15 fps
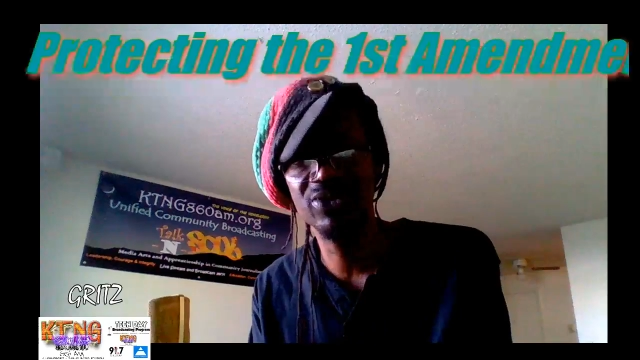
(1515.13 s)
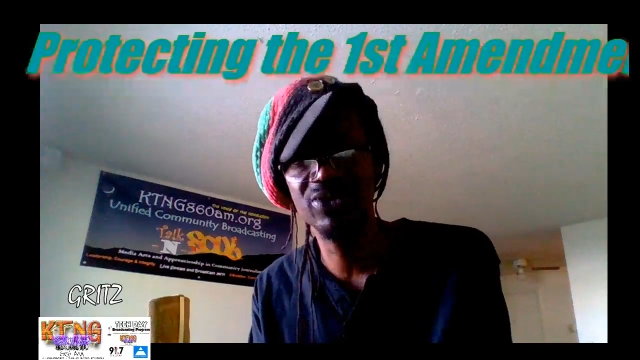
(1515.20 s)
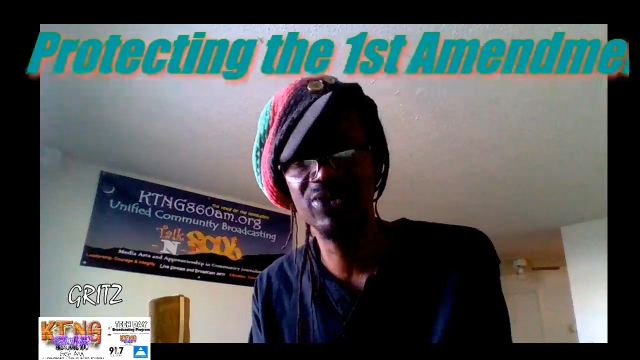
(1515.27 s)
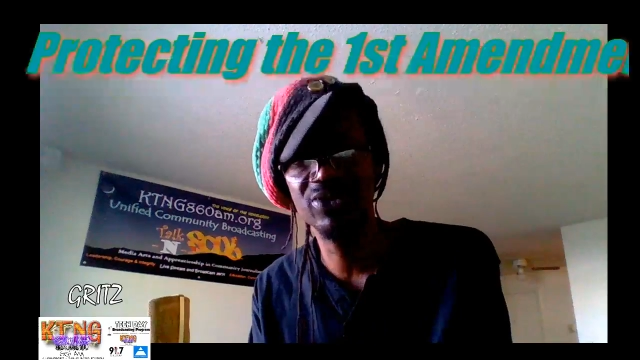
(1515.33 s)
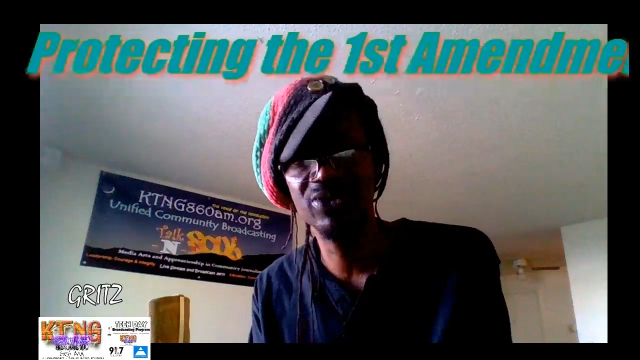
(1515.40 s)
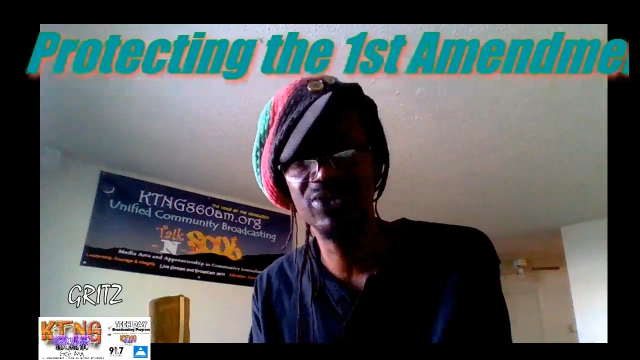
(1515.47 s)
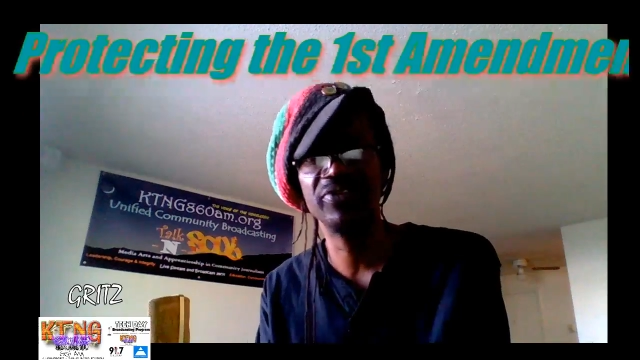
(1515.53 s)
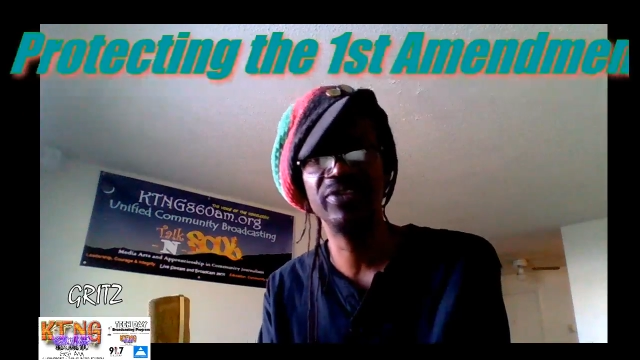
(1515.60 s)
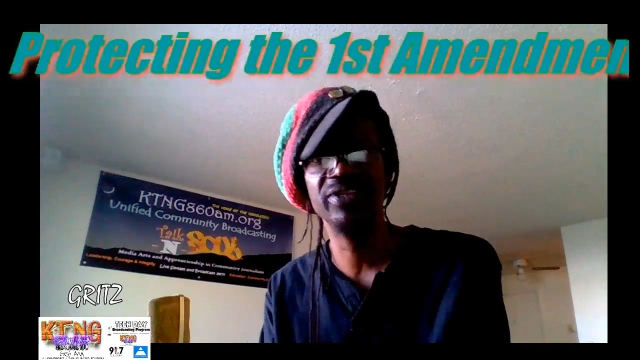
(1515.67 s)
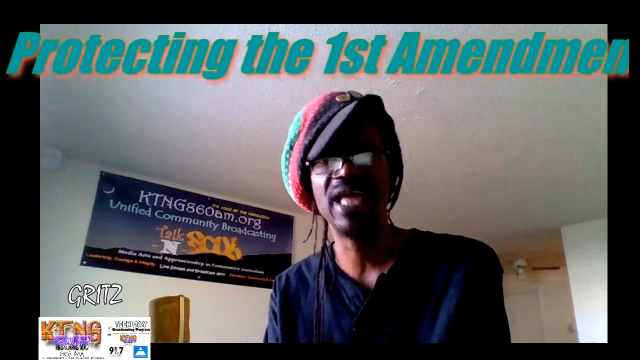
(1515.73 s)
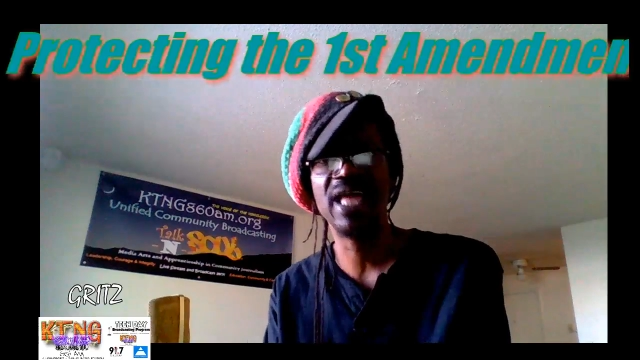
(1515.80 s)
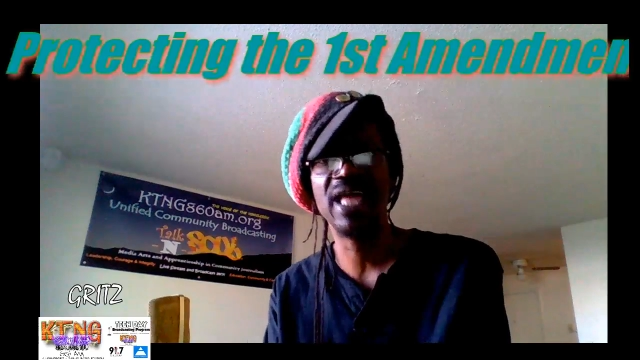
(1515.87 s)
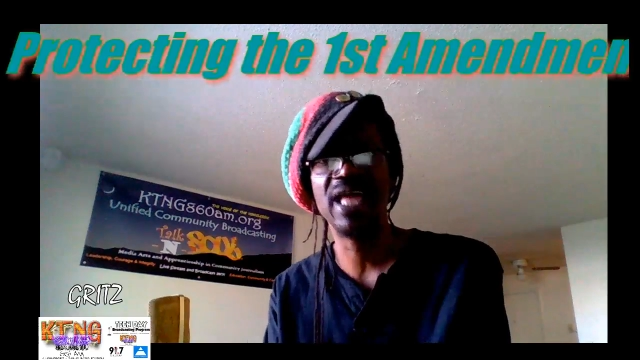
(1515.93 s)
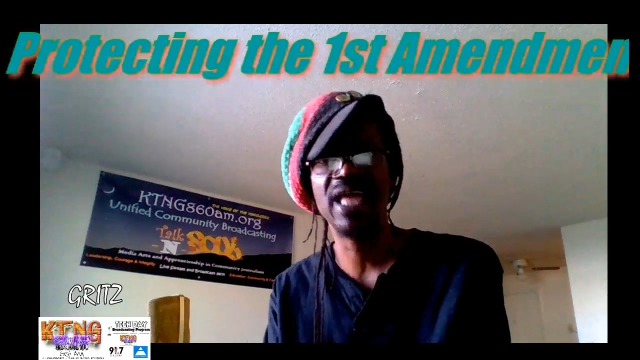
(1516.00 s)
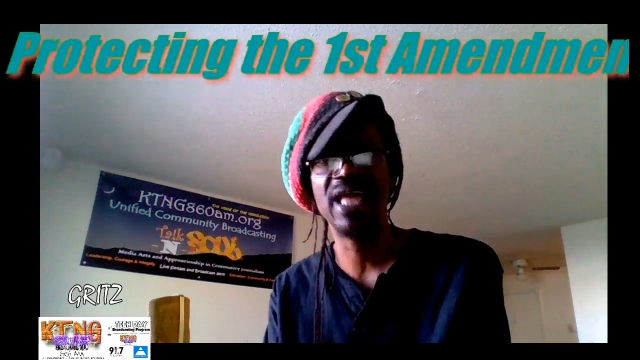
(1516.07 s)
had nothing to
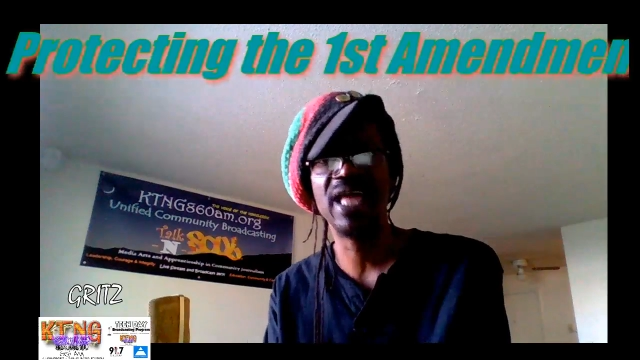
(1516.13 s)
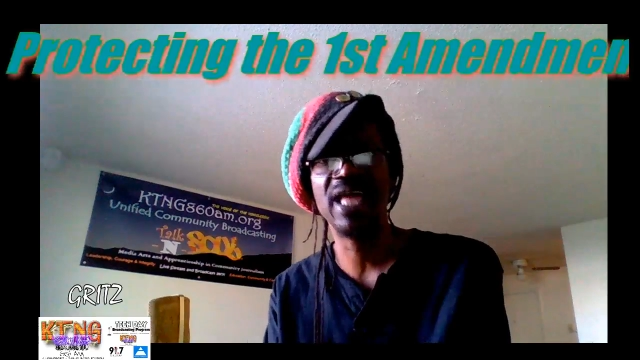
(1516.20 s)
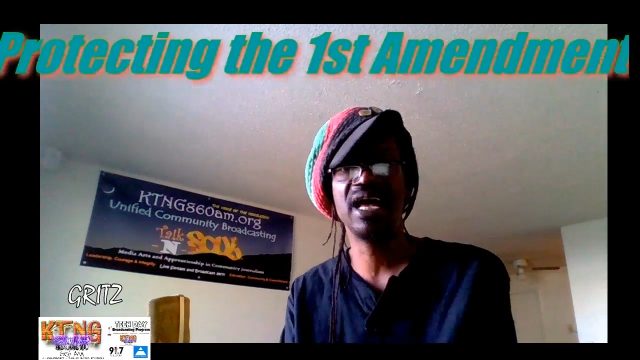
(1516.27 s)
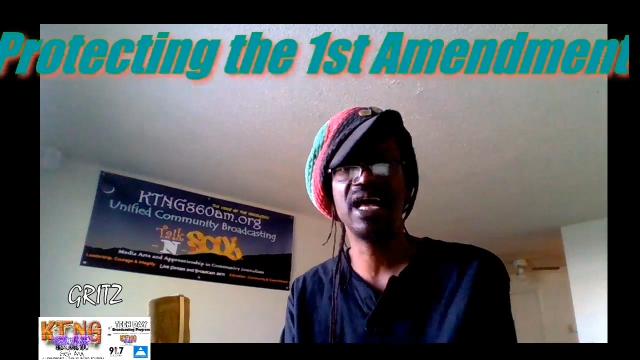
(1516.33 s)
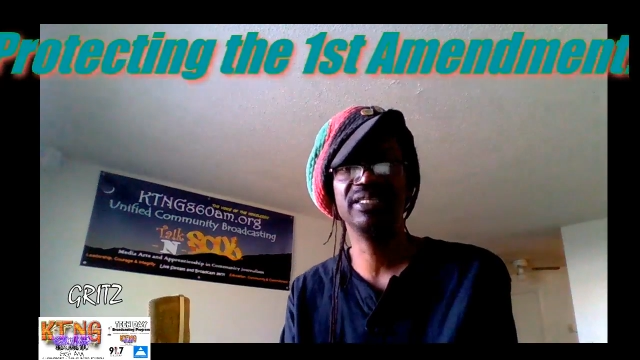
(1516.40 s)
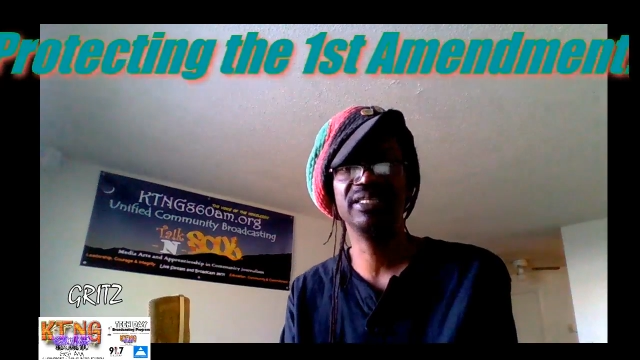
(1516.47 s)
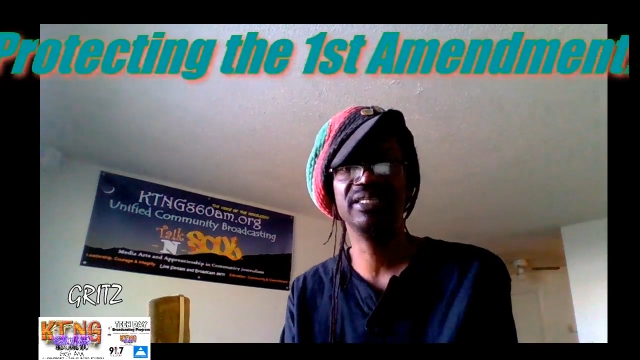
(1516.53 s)
add. Chai